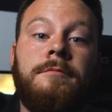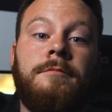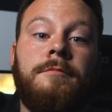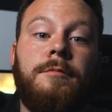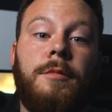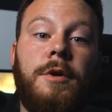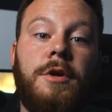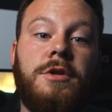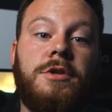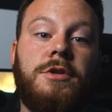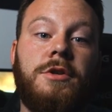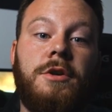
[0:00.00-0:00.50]

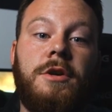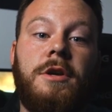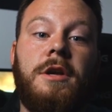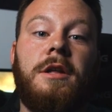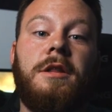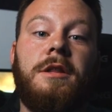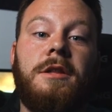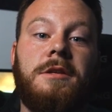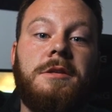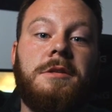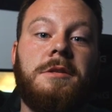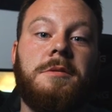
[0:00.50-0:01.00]
make sure you
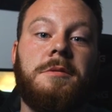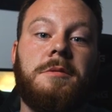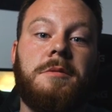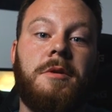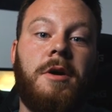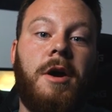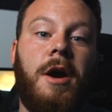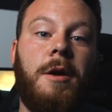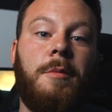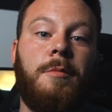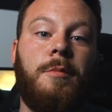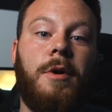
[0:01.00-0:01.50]
hit the
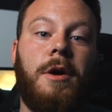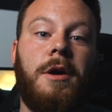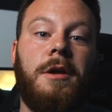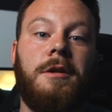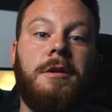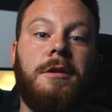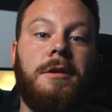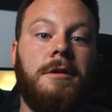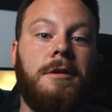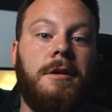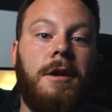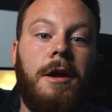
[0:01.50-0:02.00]
subscribe button.